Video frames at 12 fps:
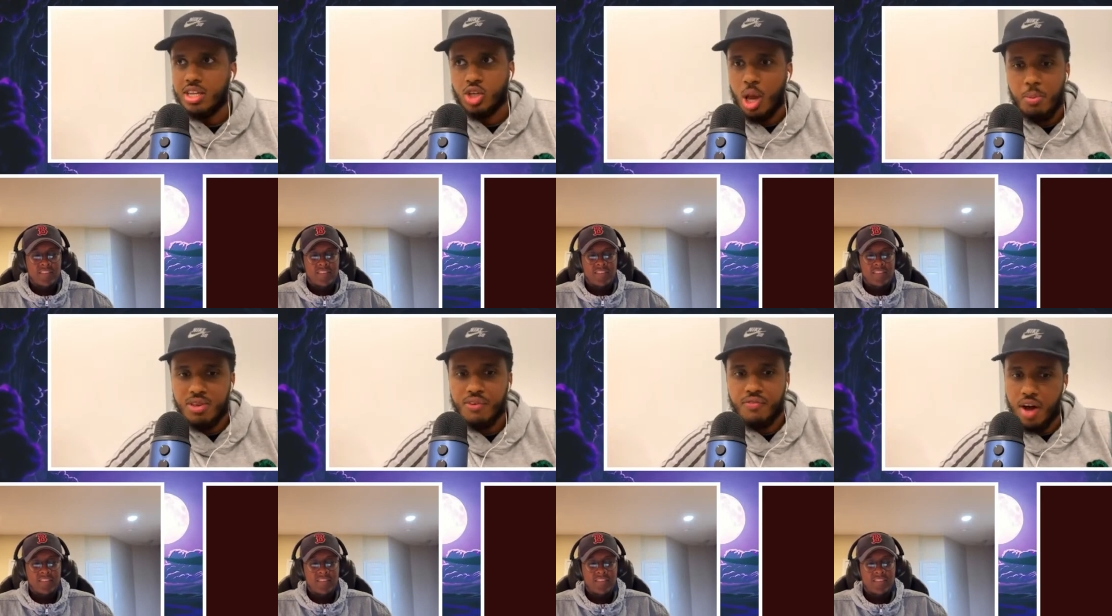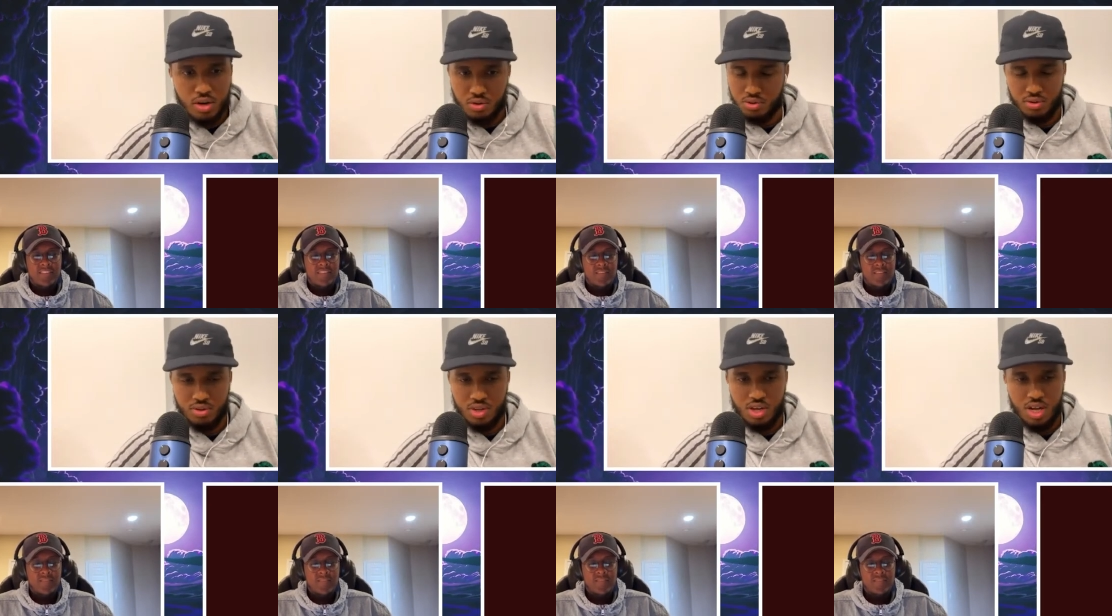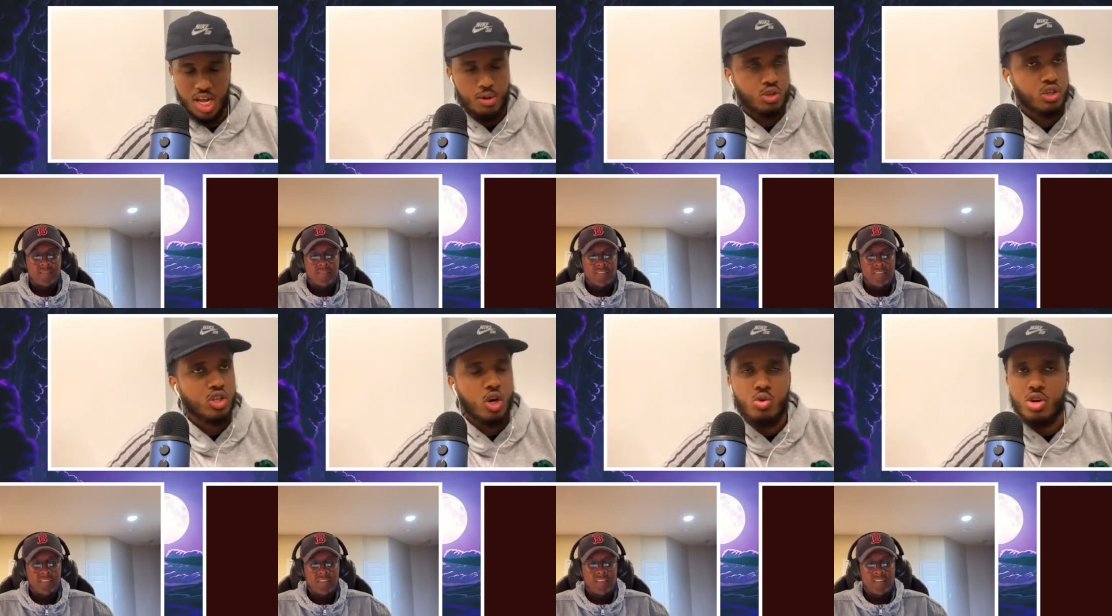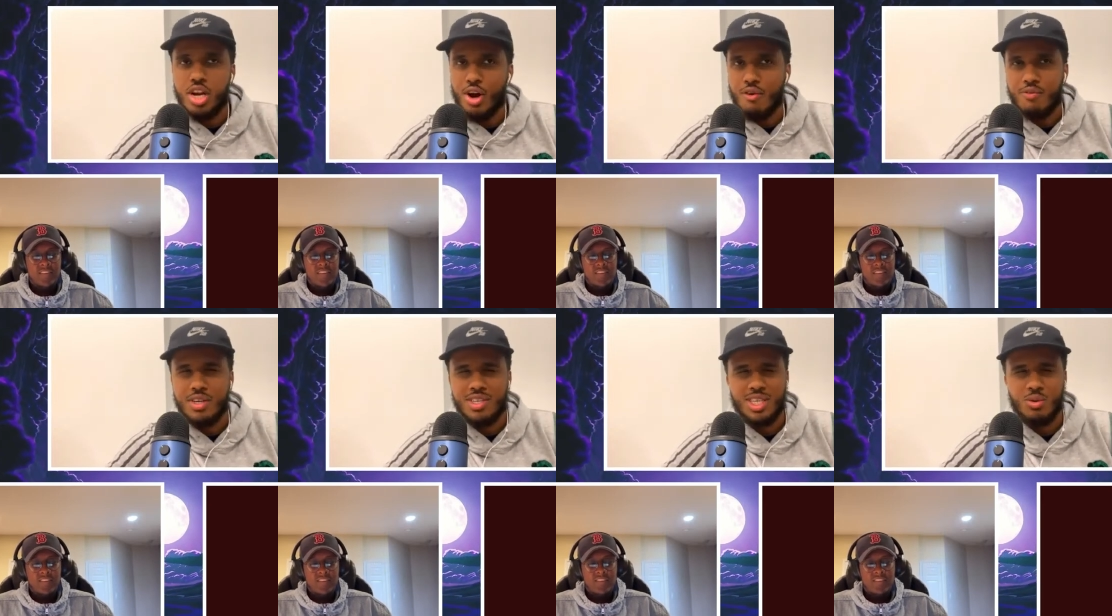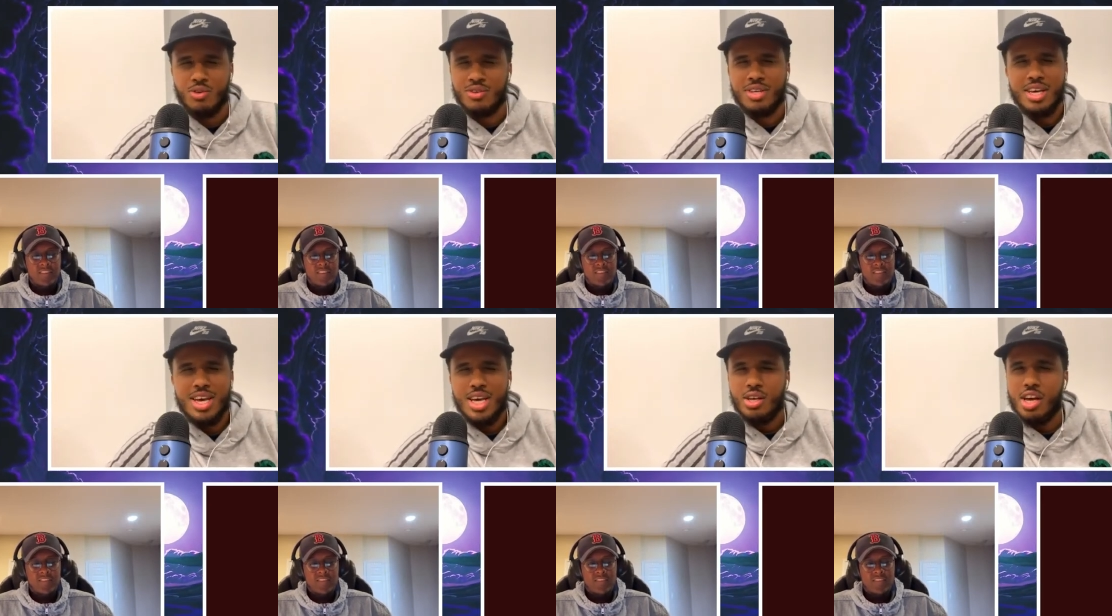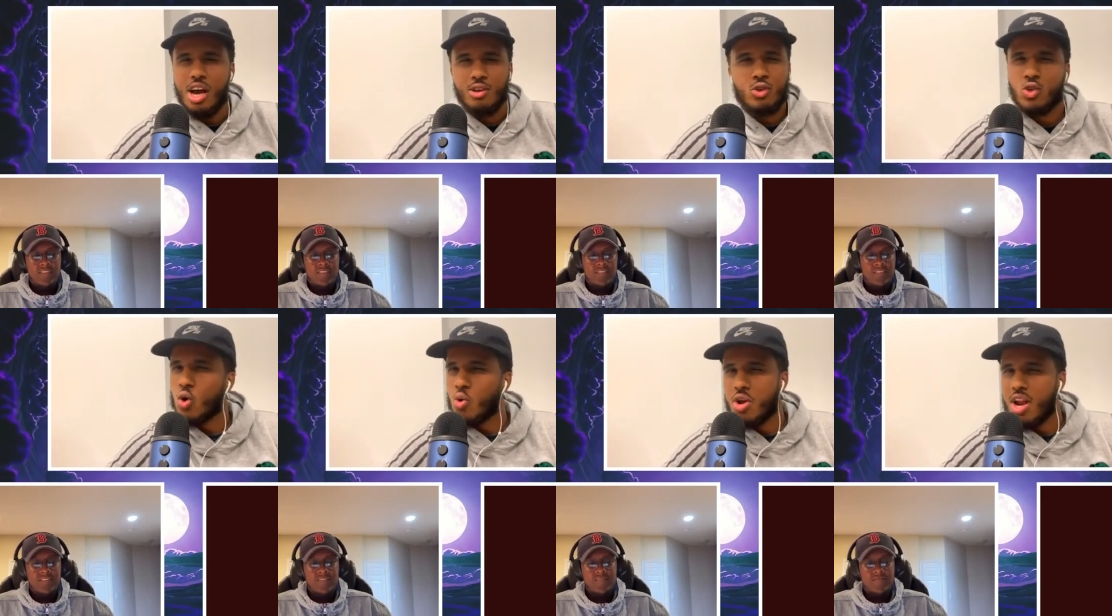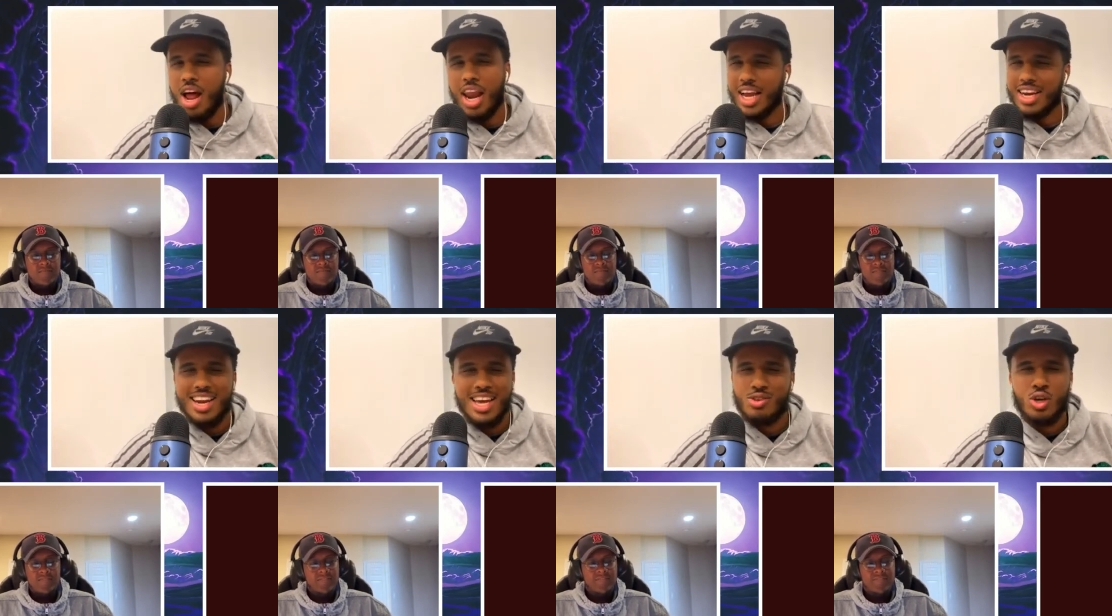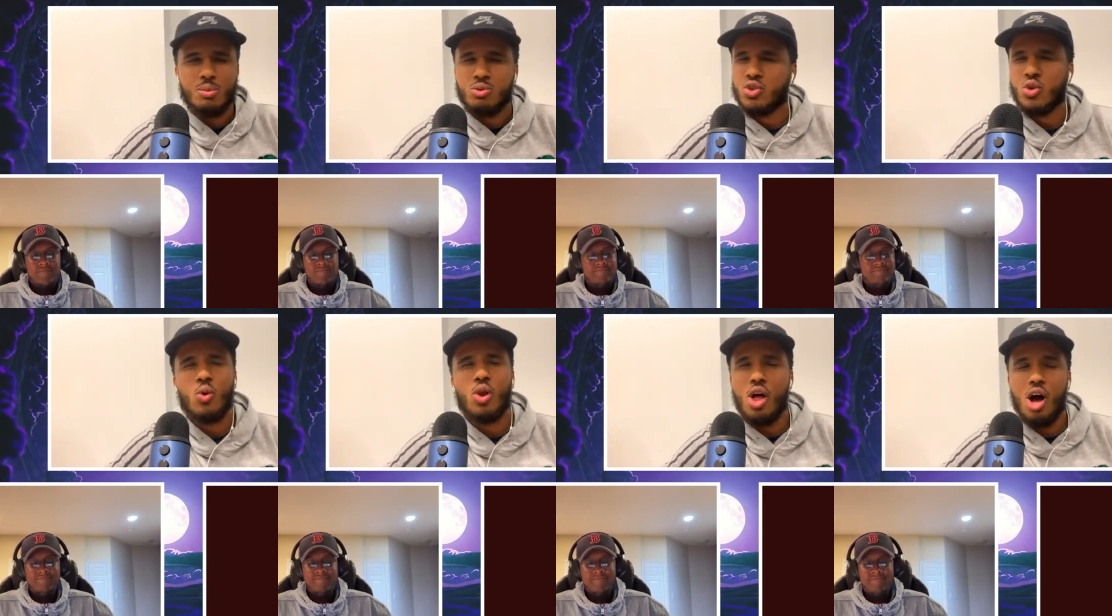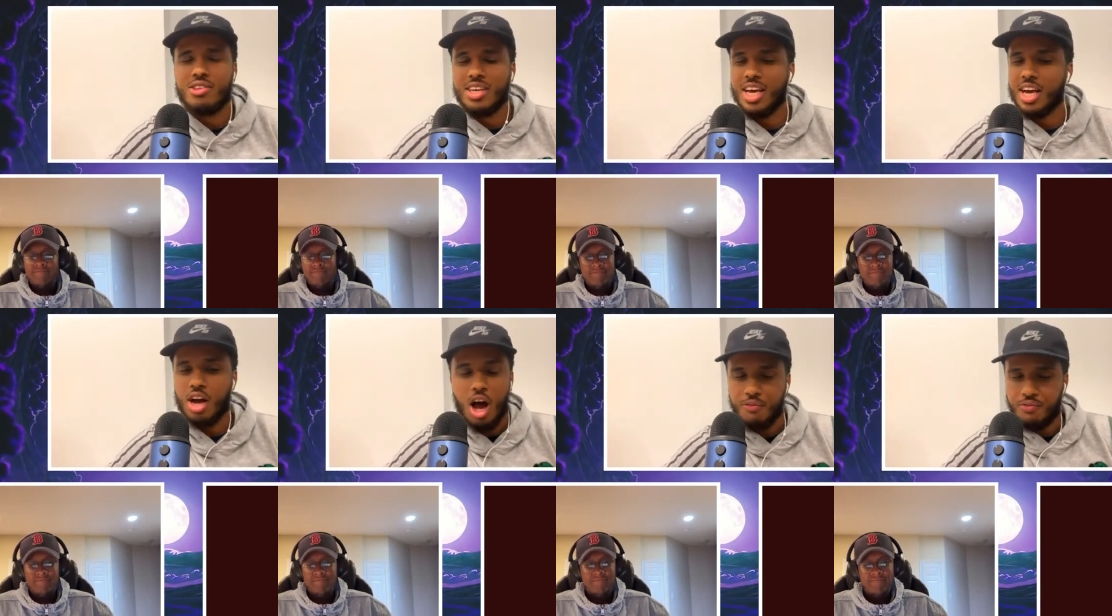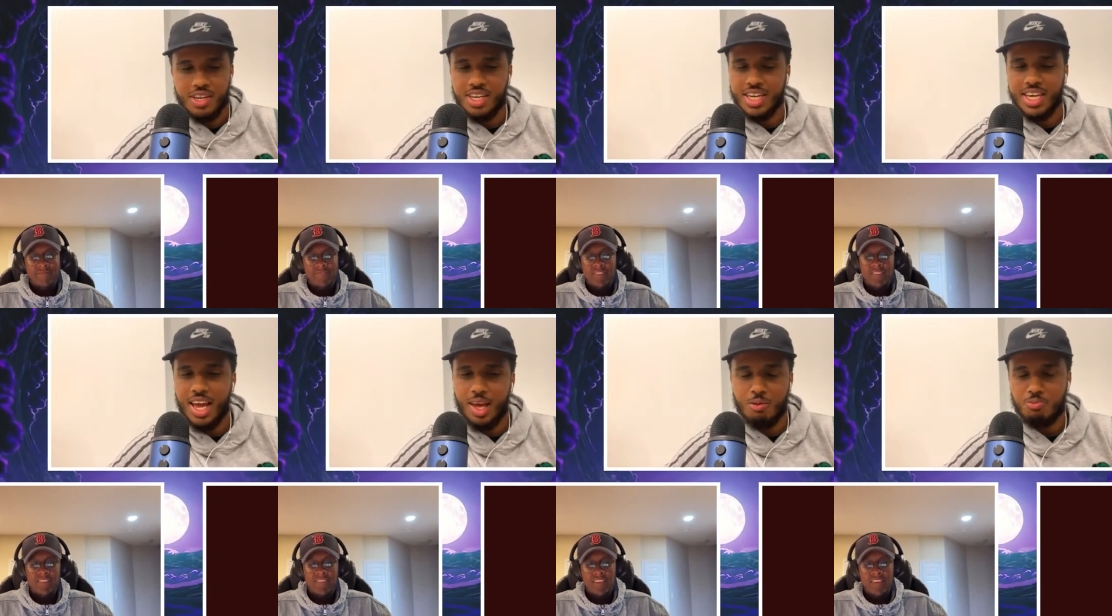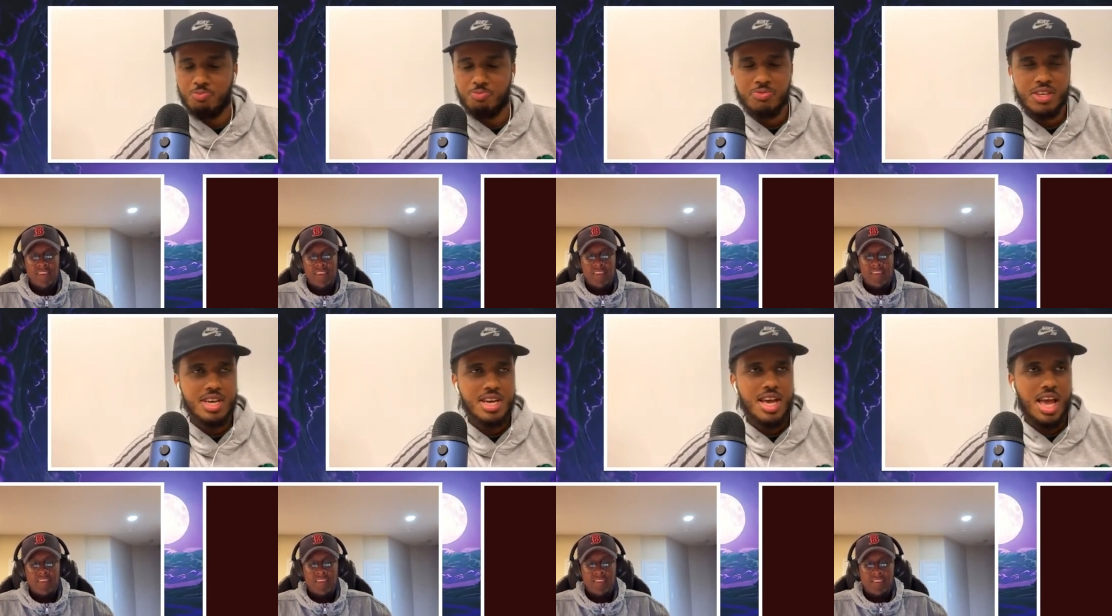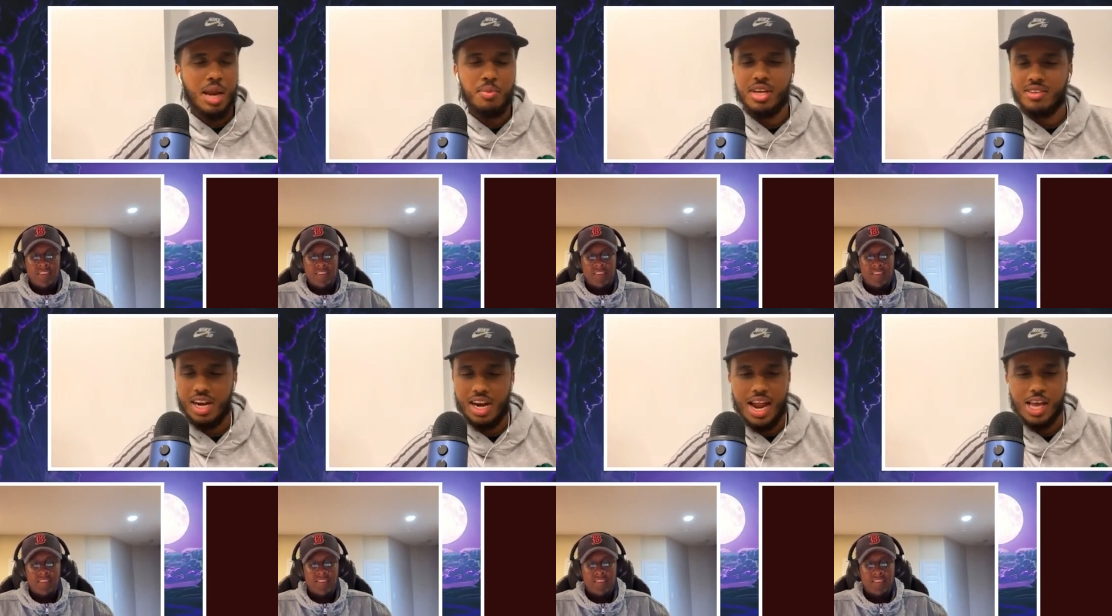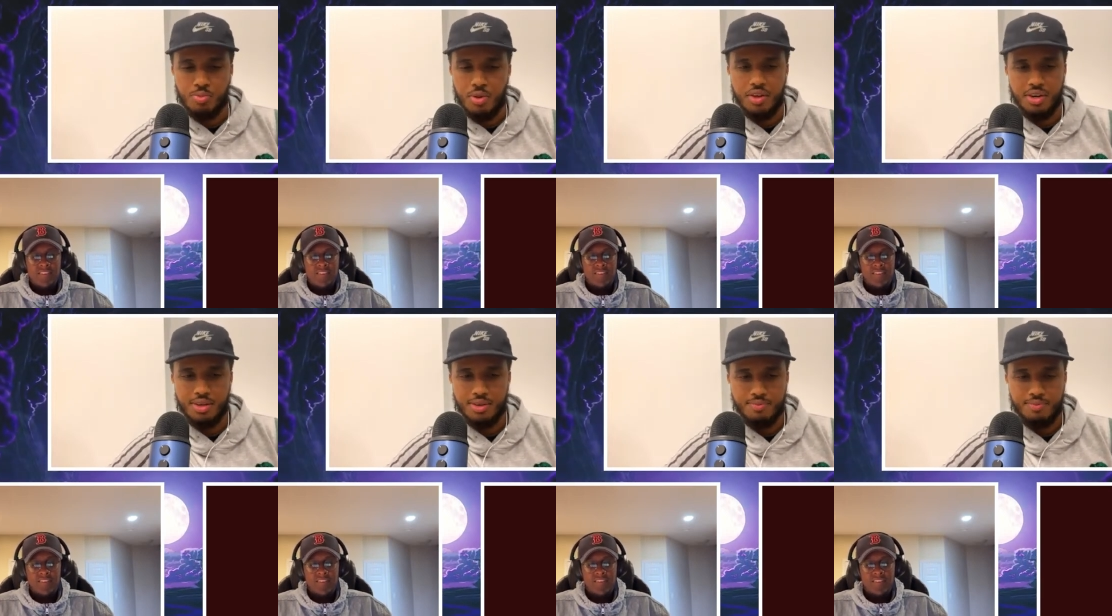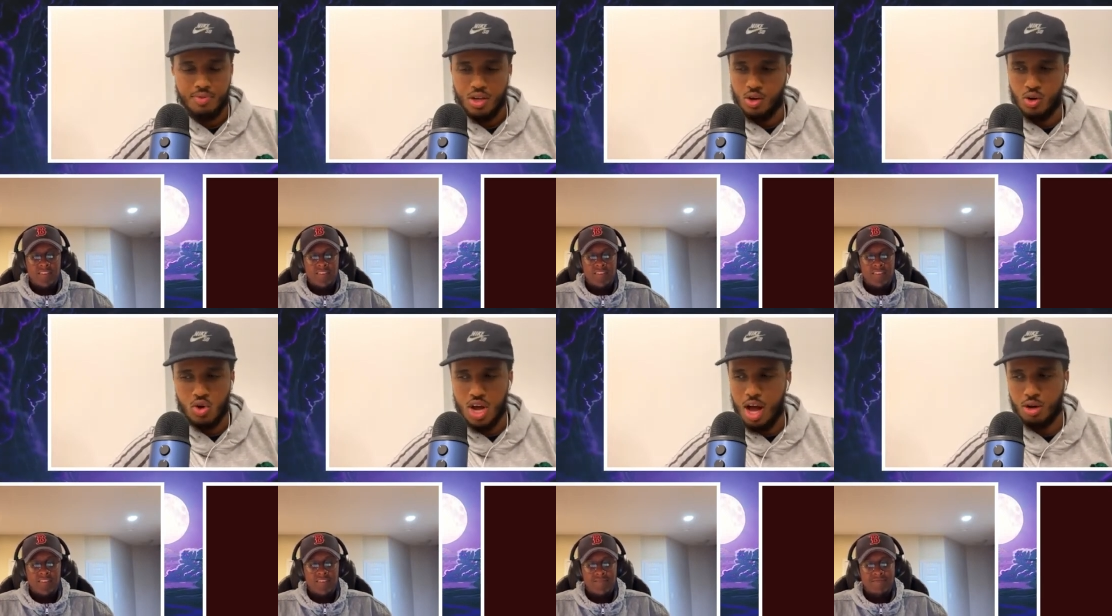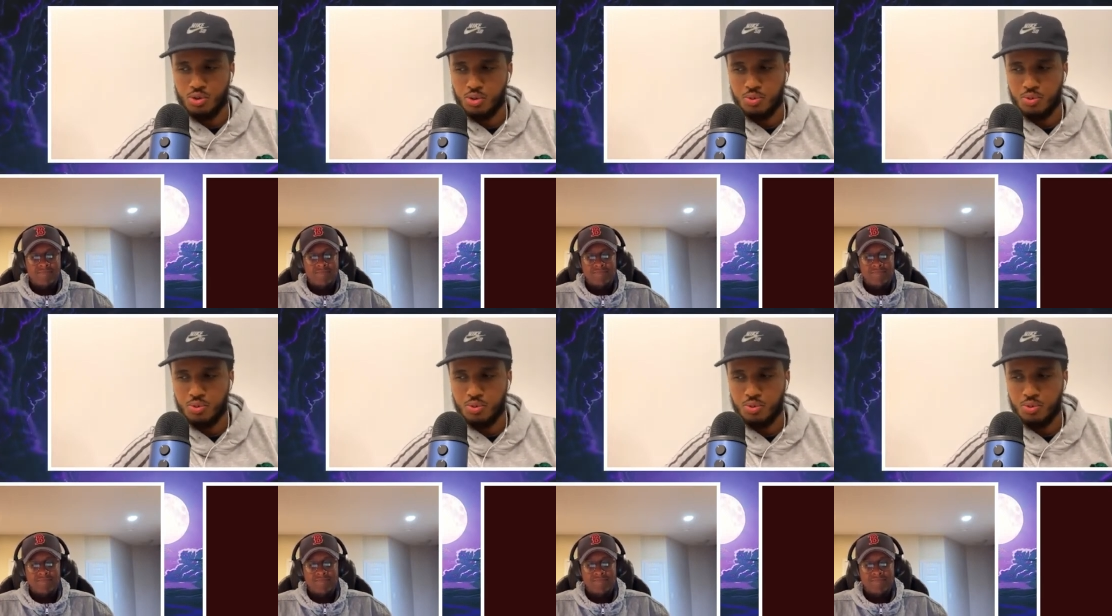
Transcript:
Speaker 1: in the Champions League final. He was so nervous. He was so like it took him so long to get confident in the game. And let me get to the last brother, Lukaku.